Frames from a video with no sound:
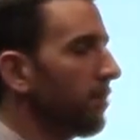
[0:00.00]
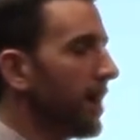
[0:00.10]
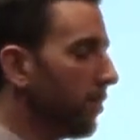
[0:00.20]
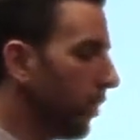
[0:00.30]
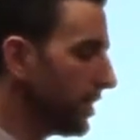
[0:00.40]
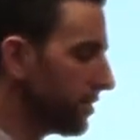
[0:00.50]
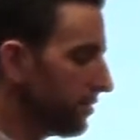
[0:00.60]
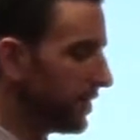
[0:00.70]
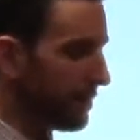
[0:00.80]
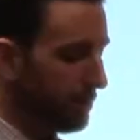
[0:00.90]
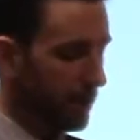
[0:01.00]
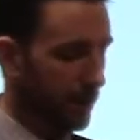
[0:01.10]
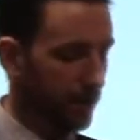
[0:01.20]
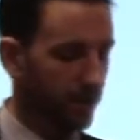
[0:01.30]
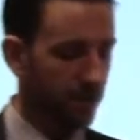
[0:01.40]
rate, what does it really
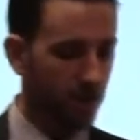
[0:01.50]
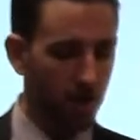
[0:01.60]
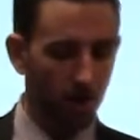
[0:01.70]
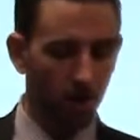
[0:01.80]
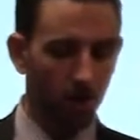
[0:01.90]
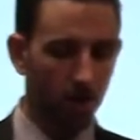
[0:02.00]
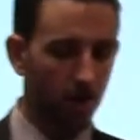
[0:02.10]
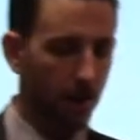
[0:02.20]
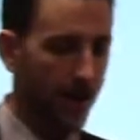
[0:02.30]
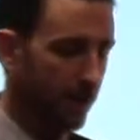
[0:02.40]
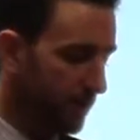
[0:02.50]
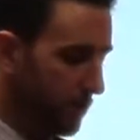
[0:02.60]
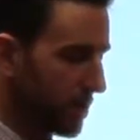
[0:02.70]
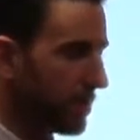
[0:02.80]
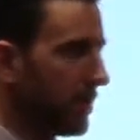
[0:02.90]
mean? So I get this
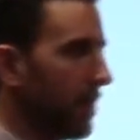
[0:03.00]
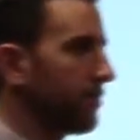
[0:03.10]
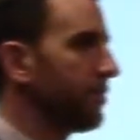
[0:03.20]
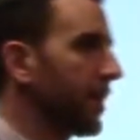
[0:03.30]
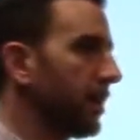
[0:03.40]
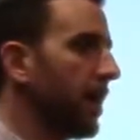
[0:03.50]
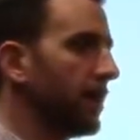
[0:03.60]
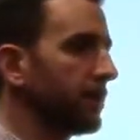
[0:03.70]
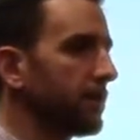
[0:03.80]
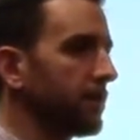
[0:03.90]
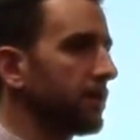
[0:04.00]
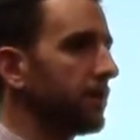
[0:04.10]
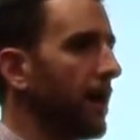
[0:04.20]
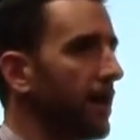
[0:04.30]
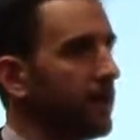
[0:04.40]
question a lot from my clients, and